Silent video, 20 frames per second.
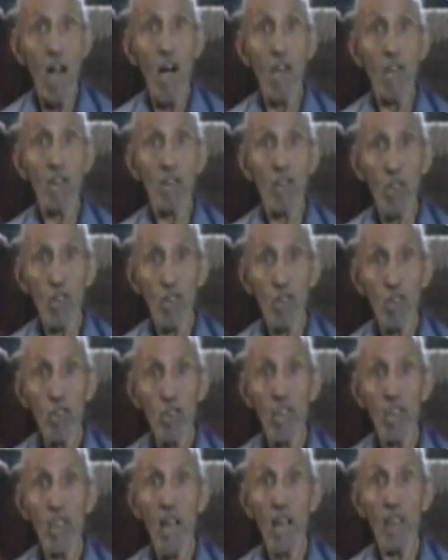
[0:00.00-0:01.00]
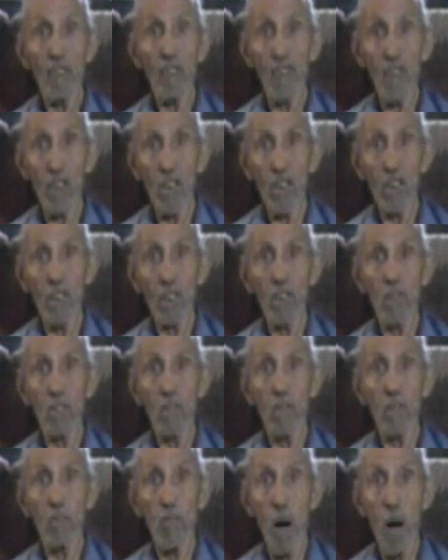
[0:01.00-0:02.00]
a searching and fearless
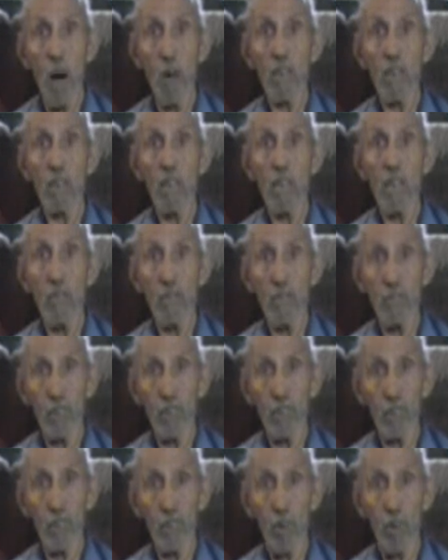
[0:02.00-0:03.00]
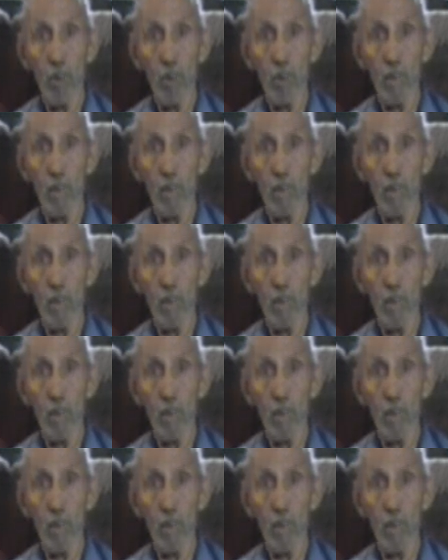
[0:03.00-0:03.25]
moral inventory.